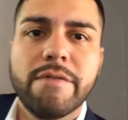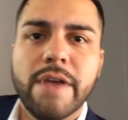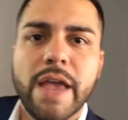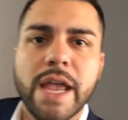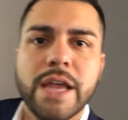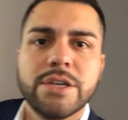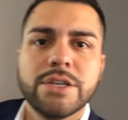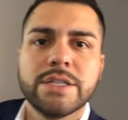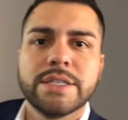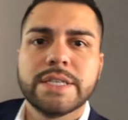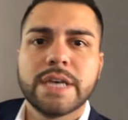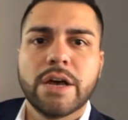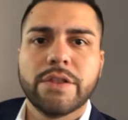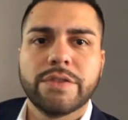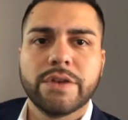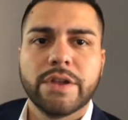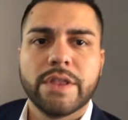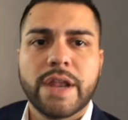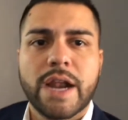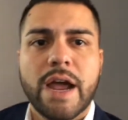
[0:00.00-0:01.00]
agents out
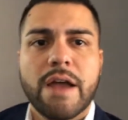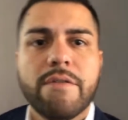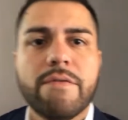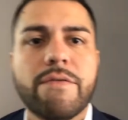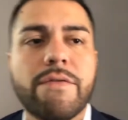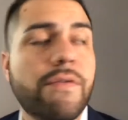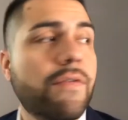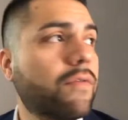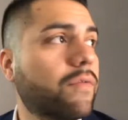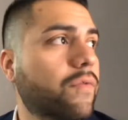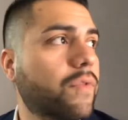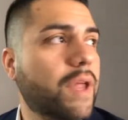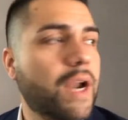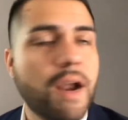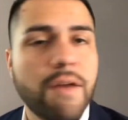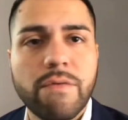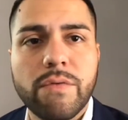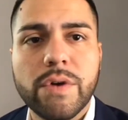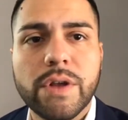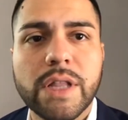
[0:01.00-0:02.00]
there that
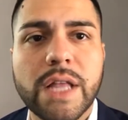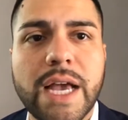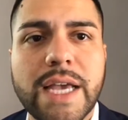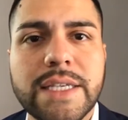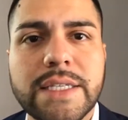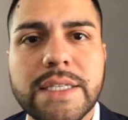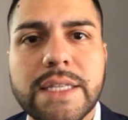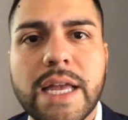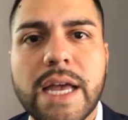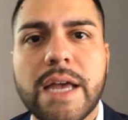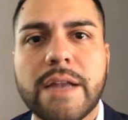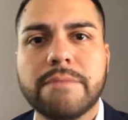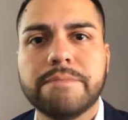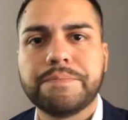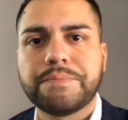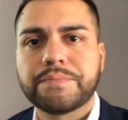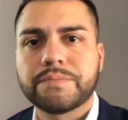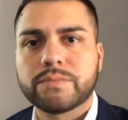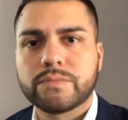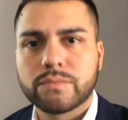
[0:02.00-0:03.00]
I've realized that
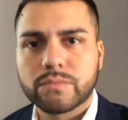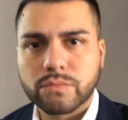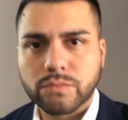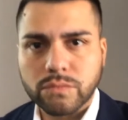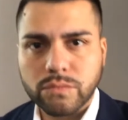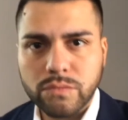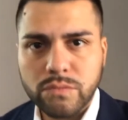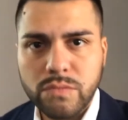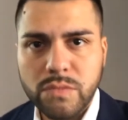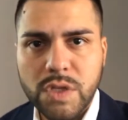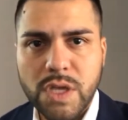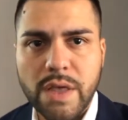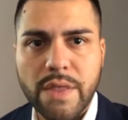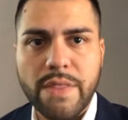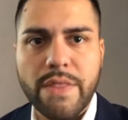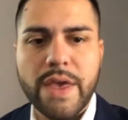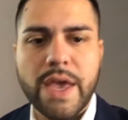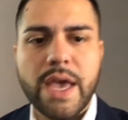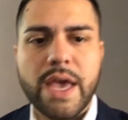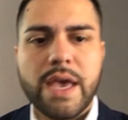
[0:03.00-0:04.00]

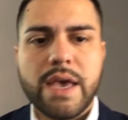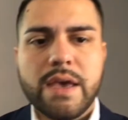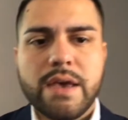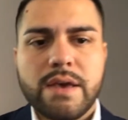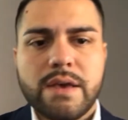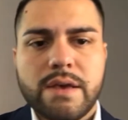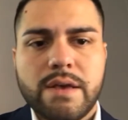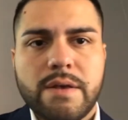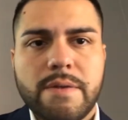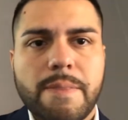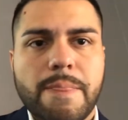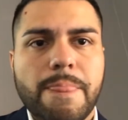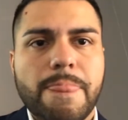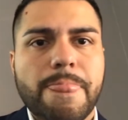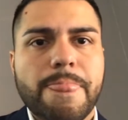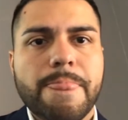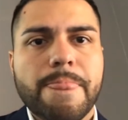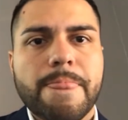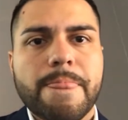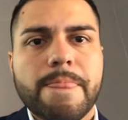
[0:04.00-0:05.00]
they
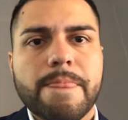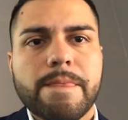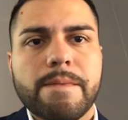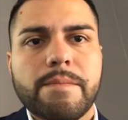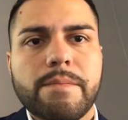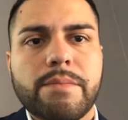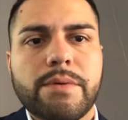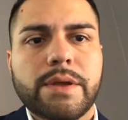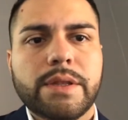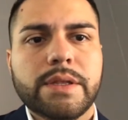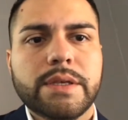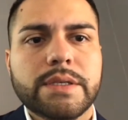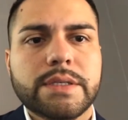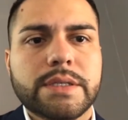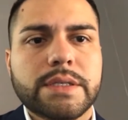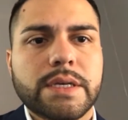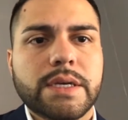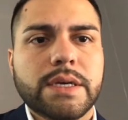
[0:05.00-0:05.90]
bring this